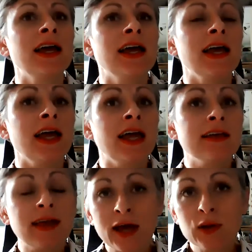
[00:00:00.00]

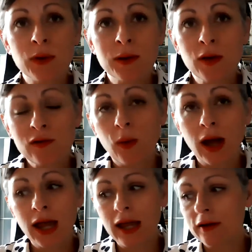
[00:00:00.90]
is, how do we move
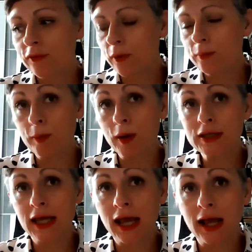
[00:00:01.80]
away from
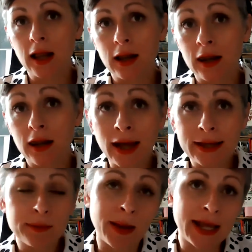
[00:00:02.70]
promoting
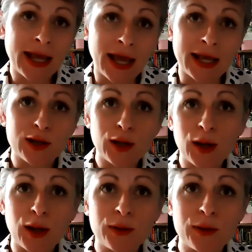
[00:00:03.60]
like making, you
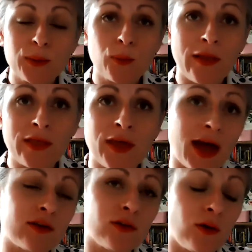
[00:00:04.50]
know, whether
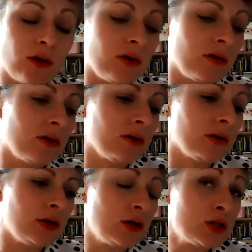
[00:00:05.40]
that's on
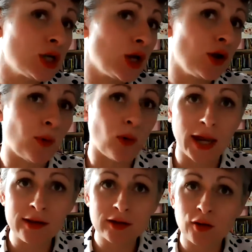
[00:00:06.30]
YouTube or
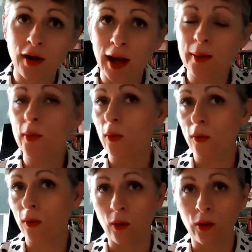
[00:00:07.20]
Instagram
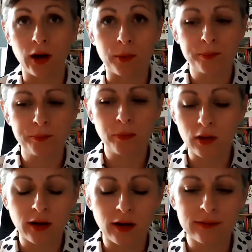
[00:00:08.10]
or on a
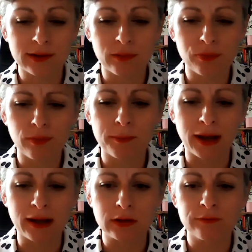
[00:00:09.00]
podcasting
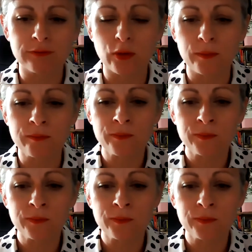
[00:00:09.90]
platform,